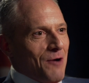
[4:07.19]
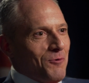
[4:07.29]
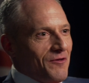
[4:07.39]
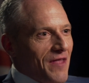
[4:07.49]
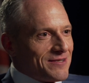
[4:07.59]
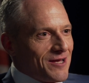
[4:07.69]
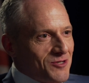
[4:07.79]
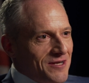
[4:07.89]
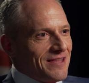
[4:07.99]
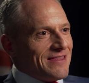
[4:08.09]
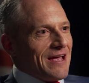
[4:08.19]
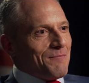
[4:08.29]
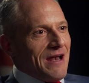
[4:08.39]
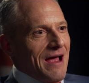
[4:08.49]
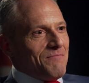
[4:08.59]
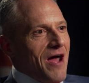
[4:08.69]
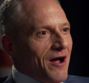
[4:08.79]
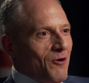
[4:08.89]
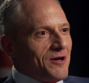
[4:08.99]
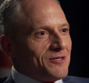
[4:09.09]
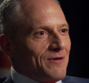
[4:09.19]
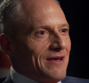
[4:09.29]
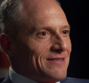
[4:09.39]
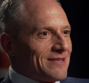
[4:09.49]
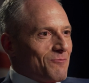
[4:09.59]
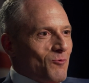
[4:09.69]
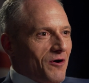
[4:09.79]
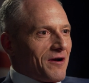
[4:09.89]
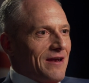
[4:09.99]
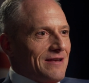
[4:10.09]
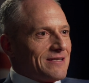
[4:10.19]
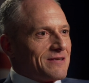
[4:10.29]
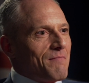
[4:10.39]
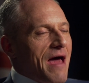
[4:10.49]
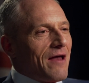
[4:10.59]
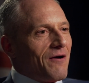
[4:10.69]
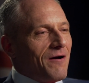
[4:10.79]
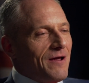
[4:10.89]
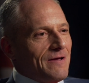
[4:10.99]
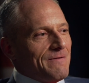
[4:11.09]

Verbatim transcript: I will not touch anything, but I'm not going to, and it doesn't work, and it doesn't matter."